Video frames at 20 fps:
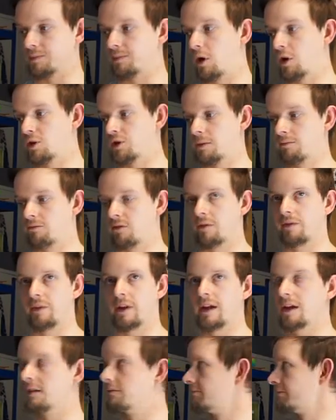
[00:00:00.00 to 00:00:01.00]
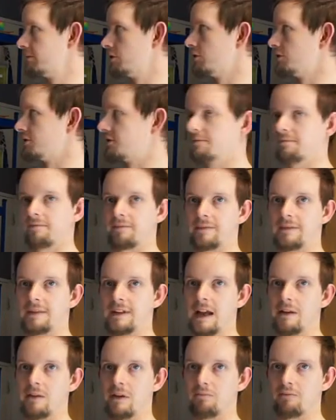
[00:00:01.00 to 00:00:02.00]
spider shop are on there, because
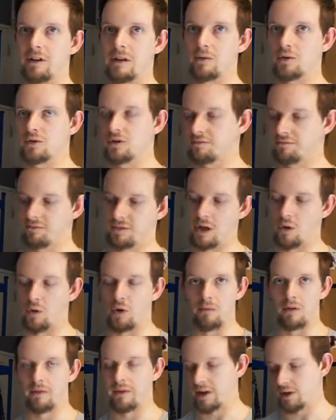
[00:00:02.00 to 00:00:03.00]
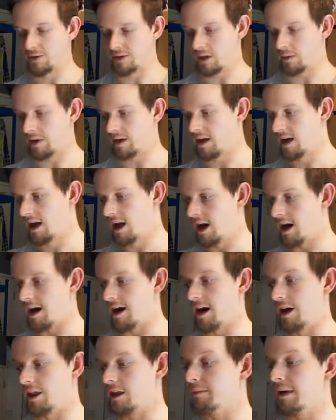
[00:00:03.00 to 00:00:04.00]
they're in pretty much, you know, all of my videos anyway.
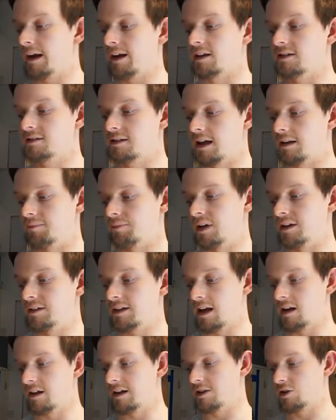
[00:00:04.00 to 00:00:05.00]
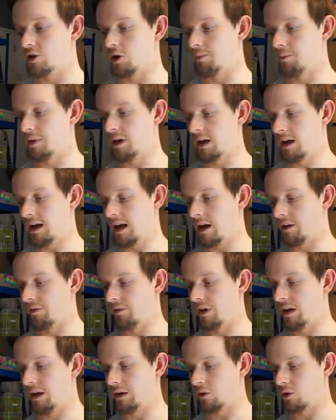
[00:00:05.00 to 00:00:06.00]
The Manly's Den, Deadliest Company,
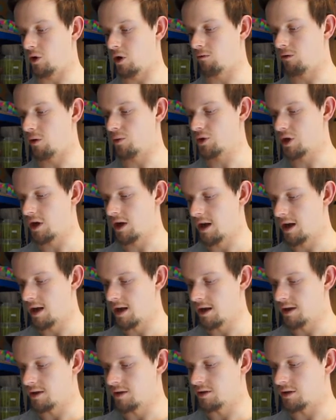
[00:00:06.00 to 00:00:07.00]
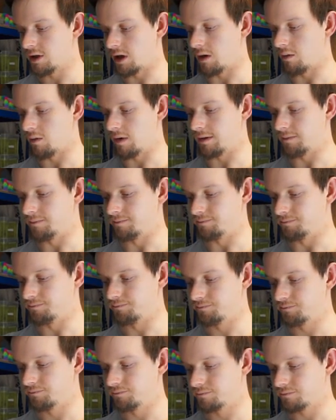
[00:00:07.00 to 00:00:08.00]
and The Little Cockroach. So,
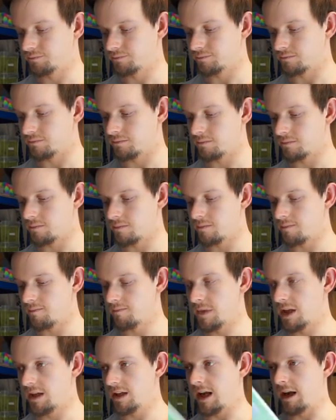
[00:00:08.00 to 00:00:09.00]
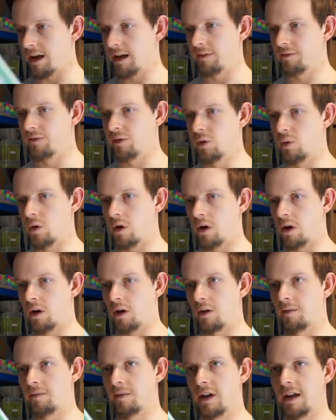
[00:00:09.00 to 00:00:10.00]
yeah, if you
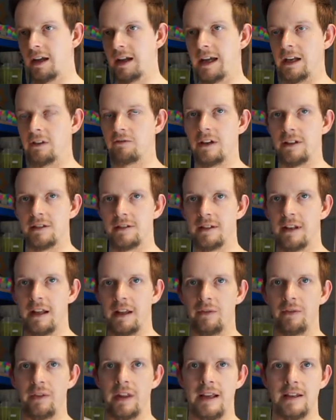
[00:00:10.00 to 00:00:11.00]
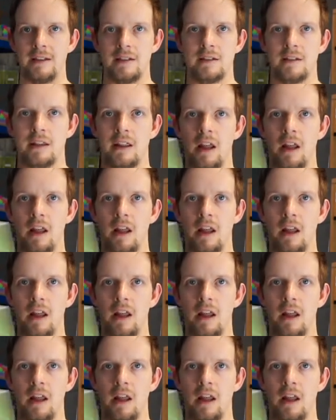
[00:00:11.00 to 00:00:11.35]
are interested in this,